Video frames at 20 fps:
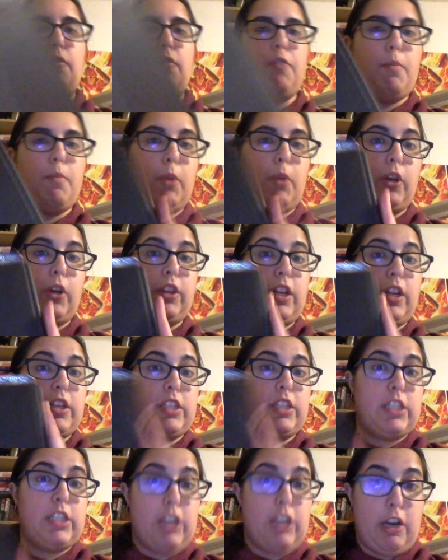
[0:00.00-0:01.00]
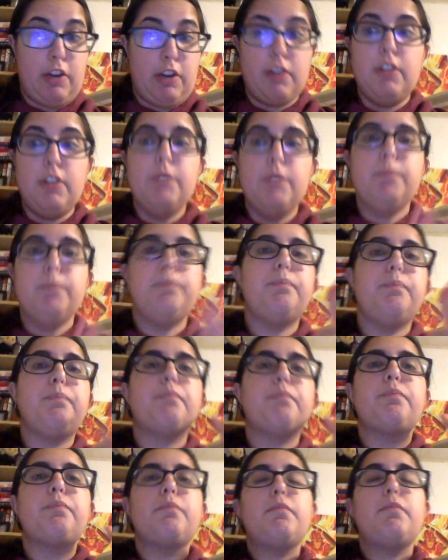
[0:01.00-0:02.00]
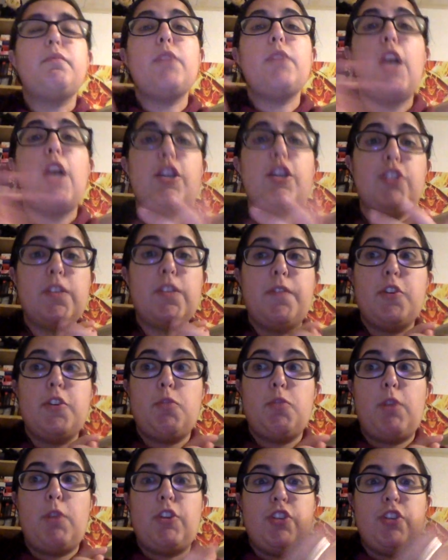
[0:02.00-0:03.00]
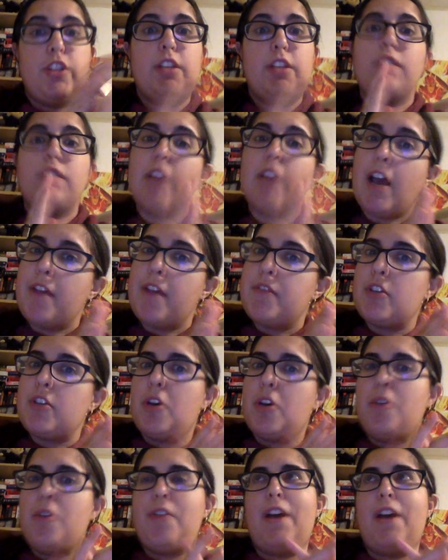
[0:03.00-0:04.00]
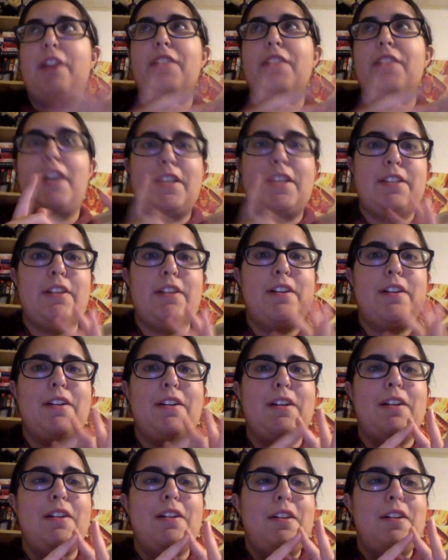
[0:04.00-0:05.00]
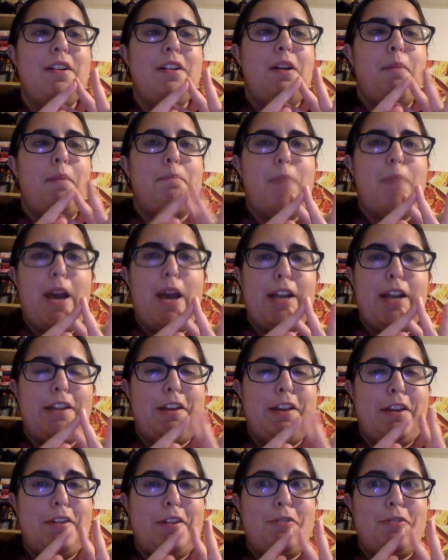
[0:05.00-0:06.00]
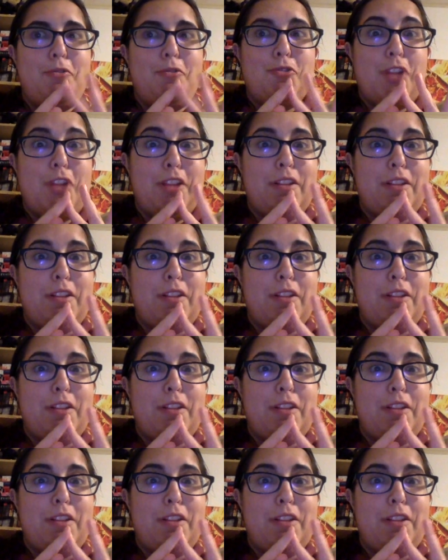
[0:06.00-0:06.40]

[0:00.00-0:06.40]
of the book that is done. I just finished watching the live show that Alexa, Madeline, Jane